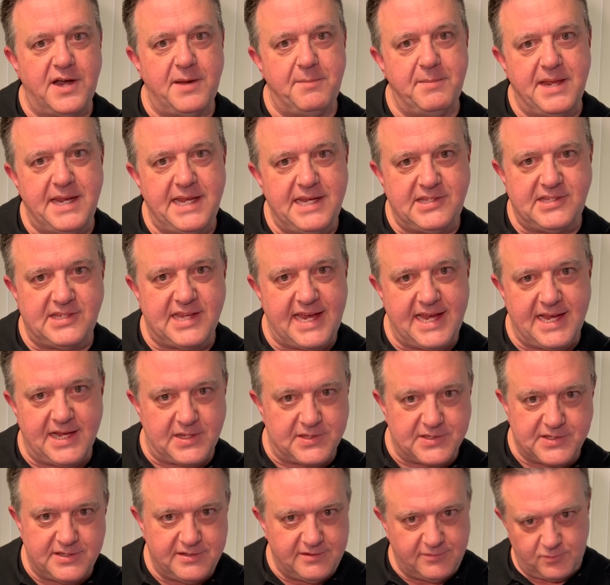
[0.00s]
many
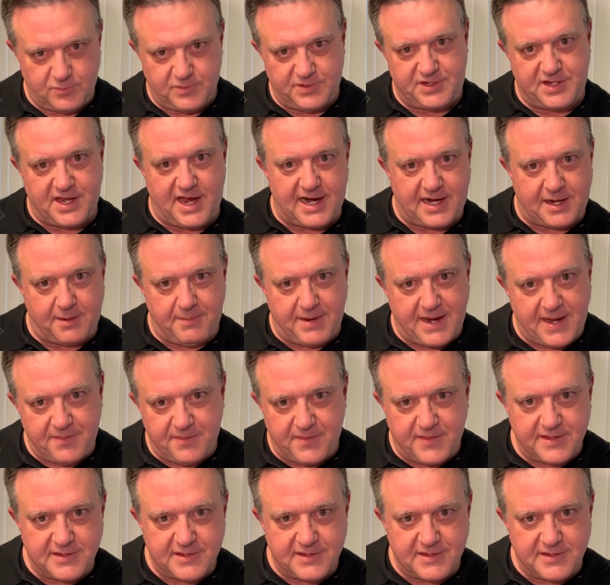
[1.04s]
sales. We'll talk about the